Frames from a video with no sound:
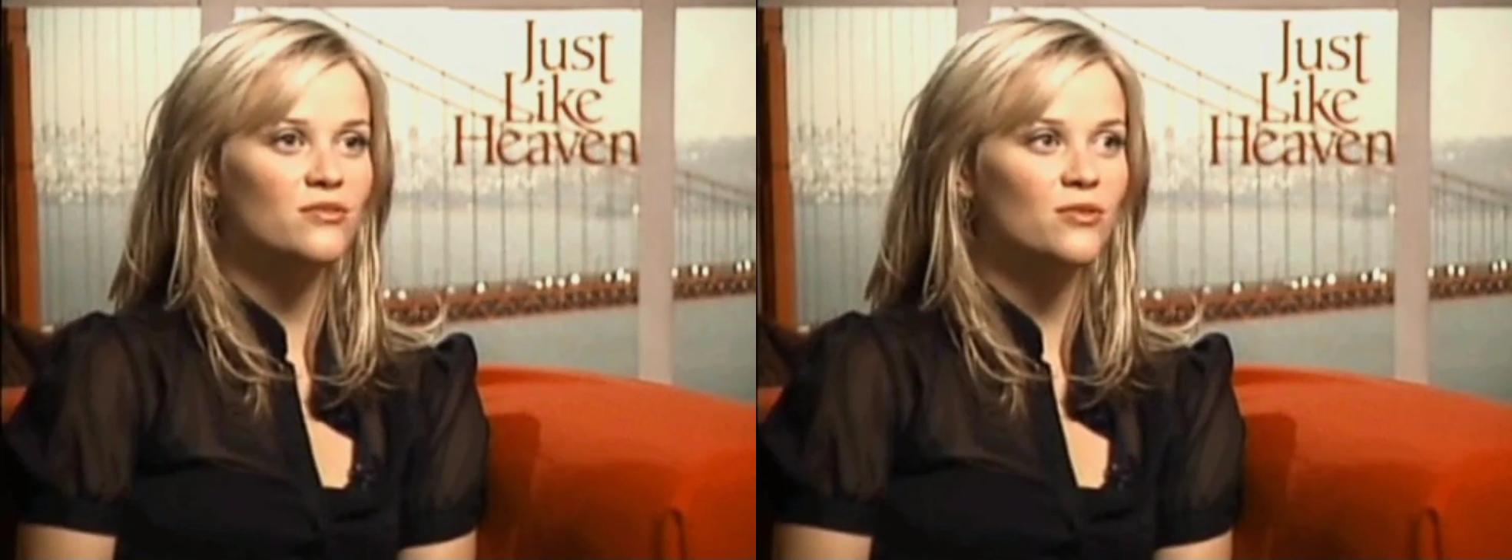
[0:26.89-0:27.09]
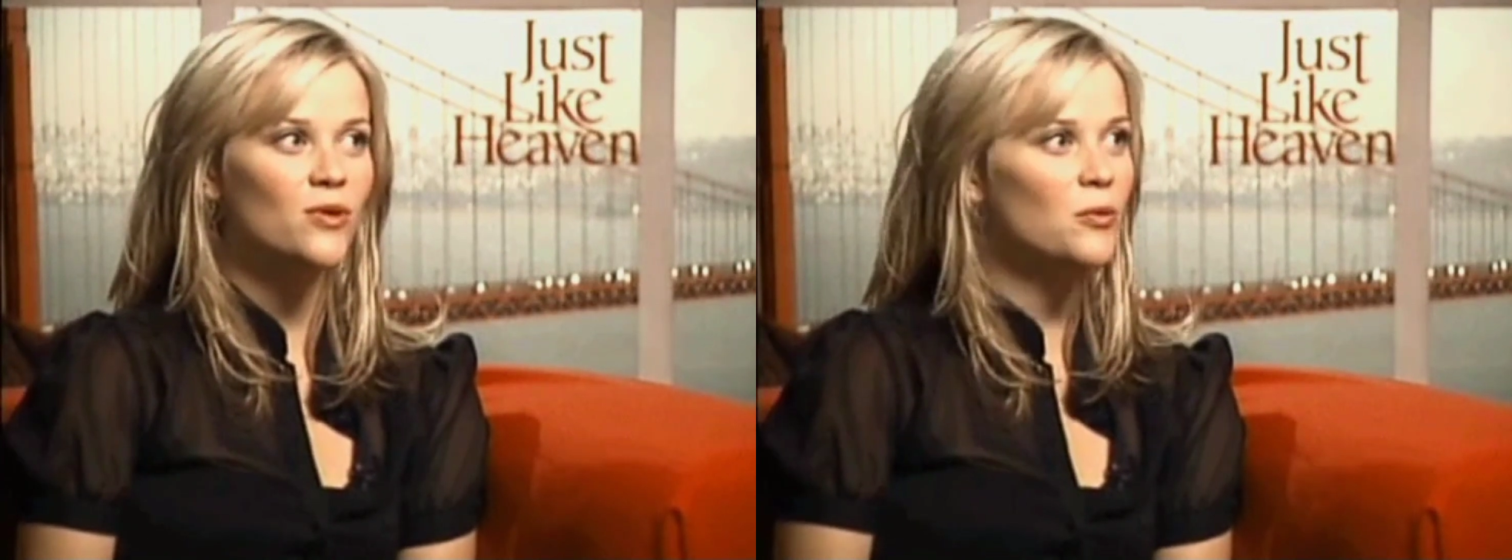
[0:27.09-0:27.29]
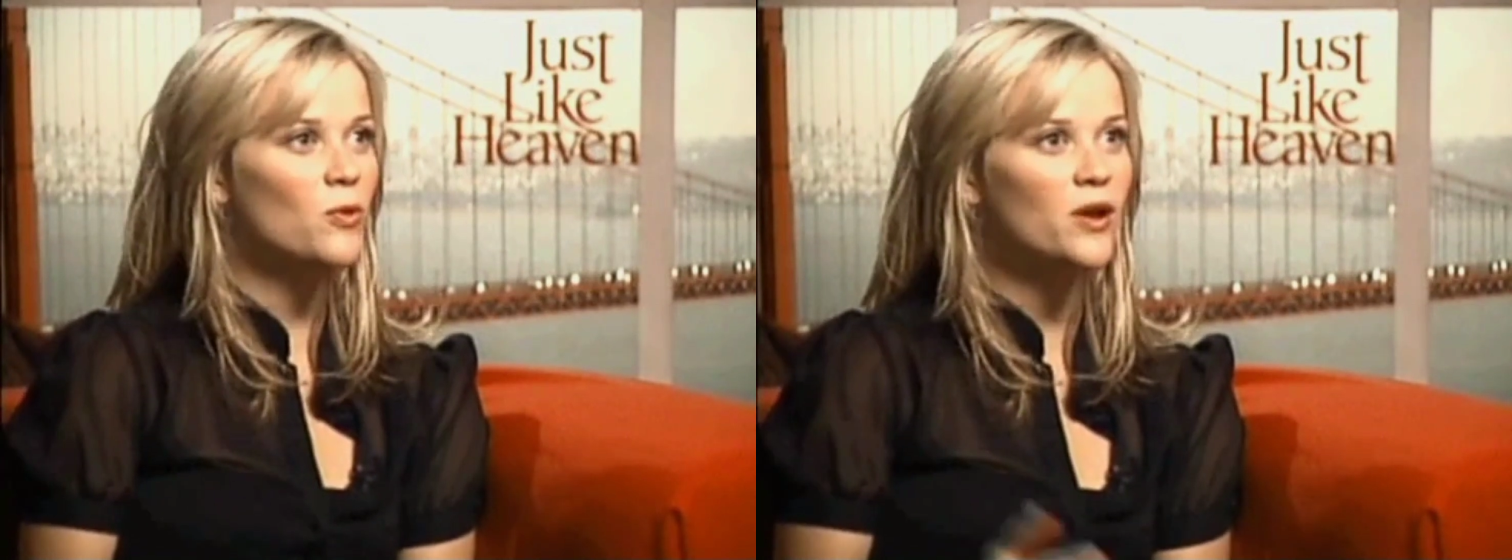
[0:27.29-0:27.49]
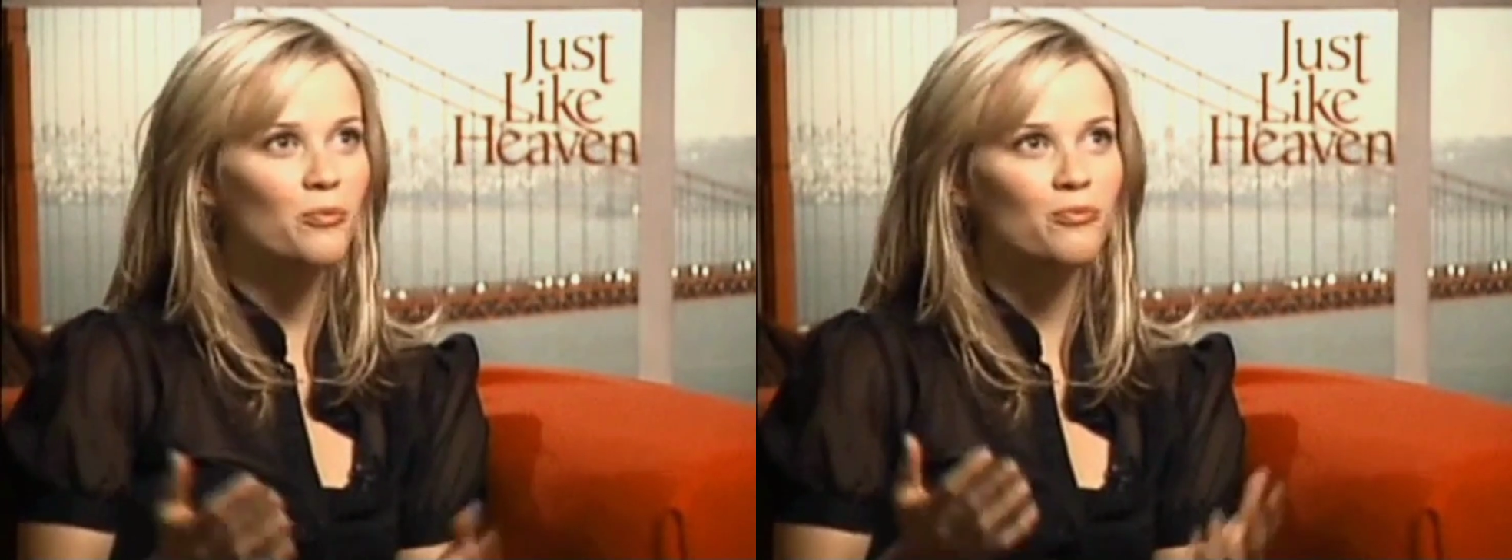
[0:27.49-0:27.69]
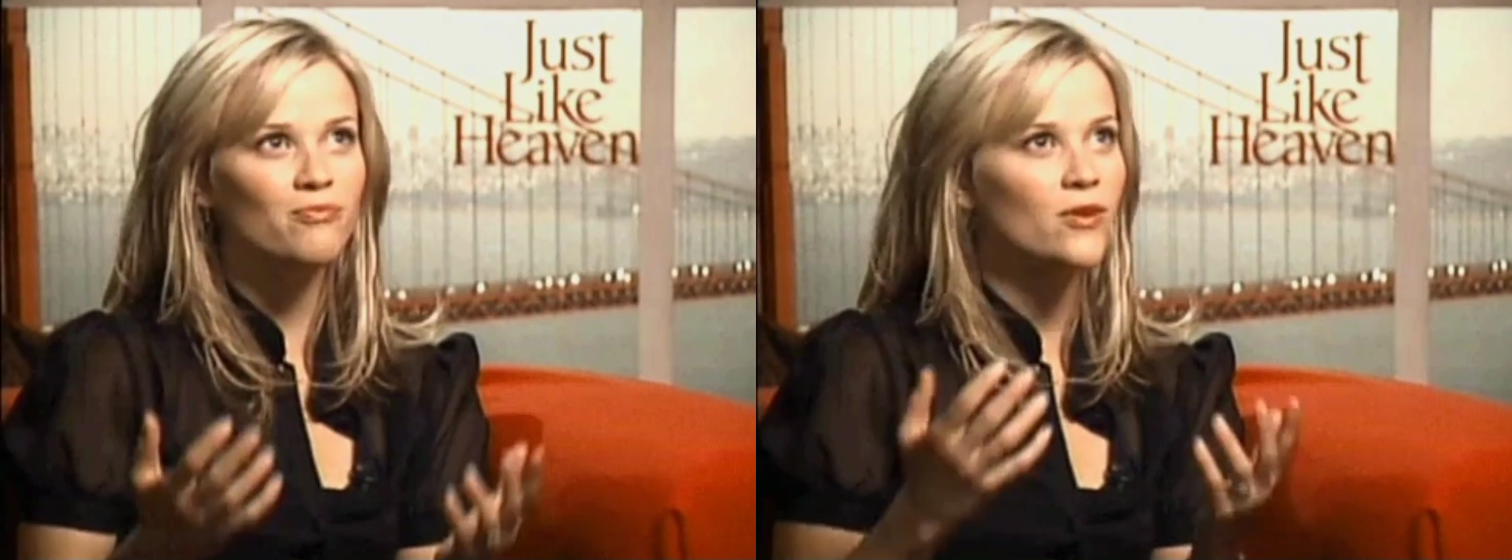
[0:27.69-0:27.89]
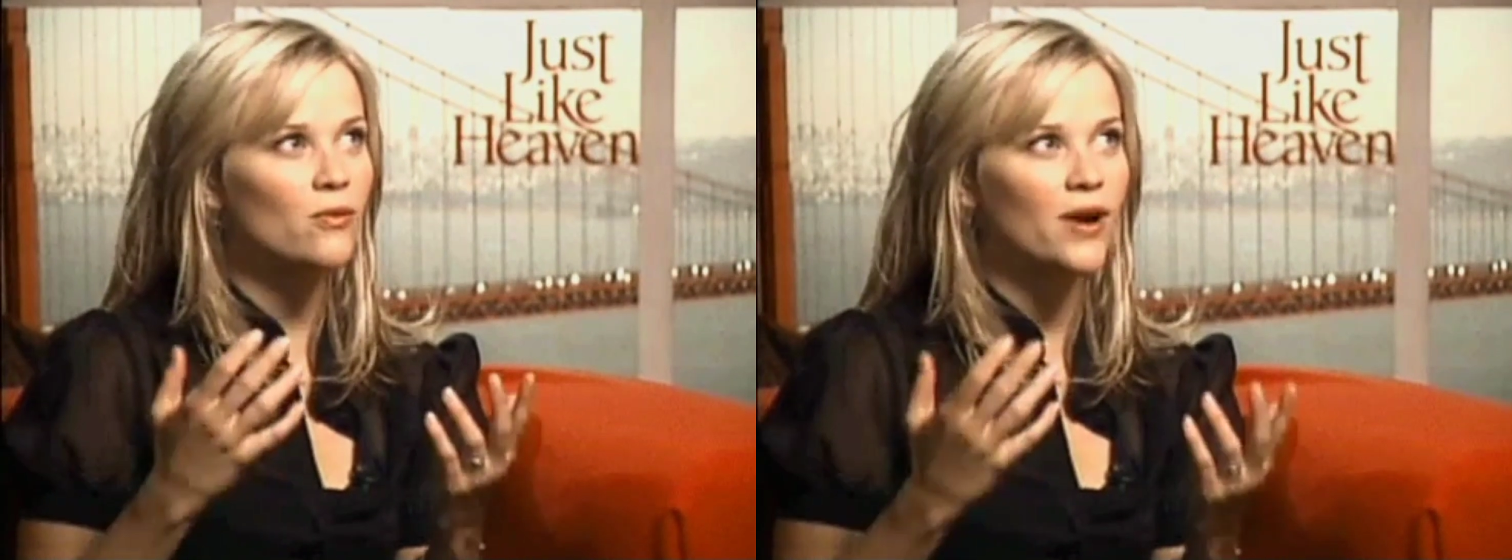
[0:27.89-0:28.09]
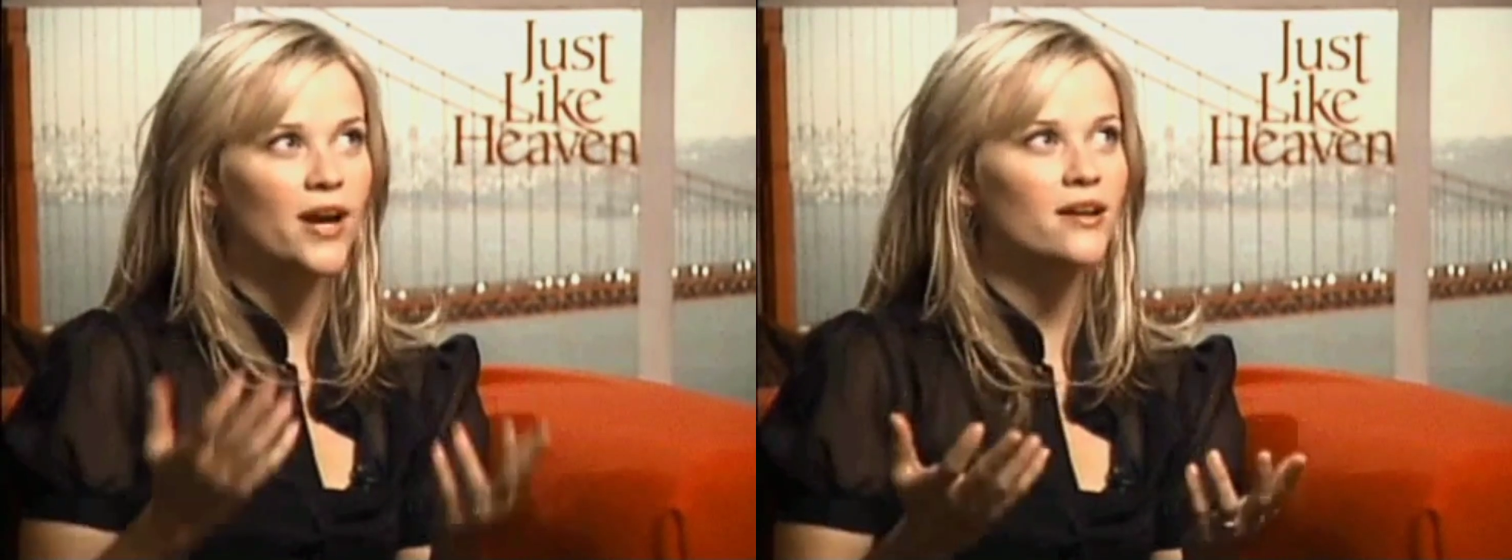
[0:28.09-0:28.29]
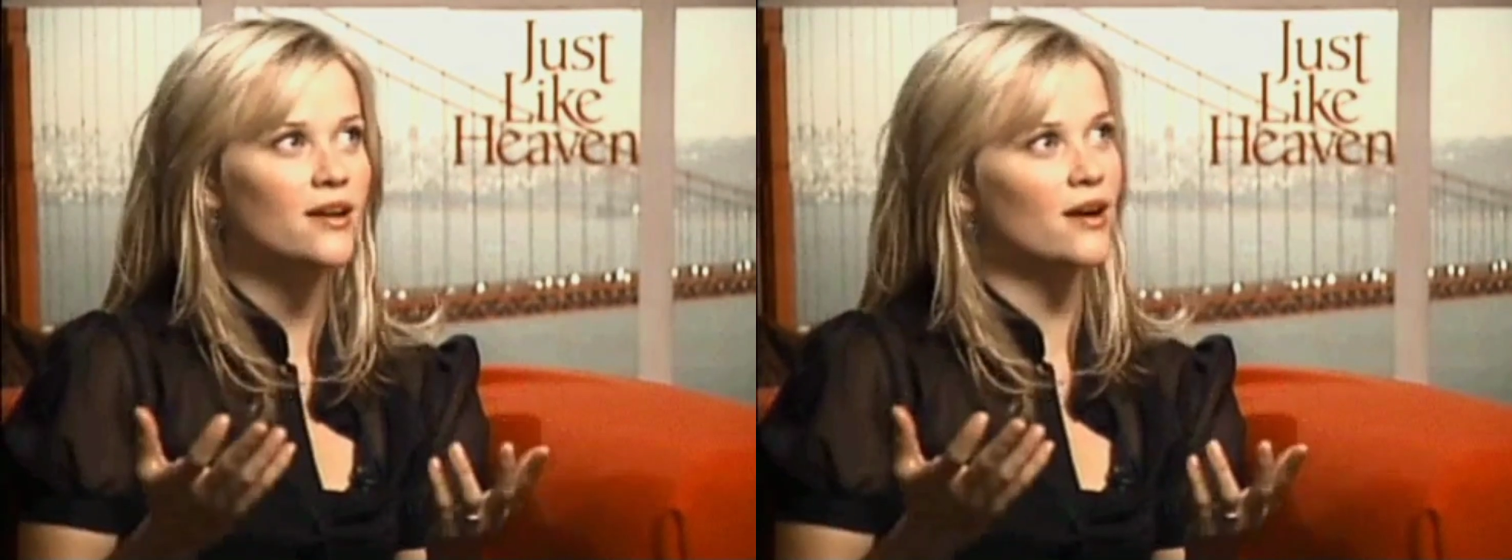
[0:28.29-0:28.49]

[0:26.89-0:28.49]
What a great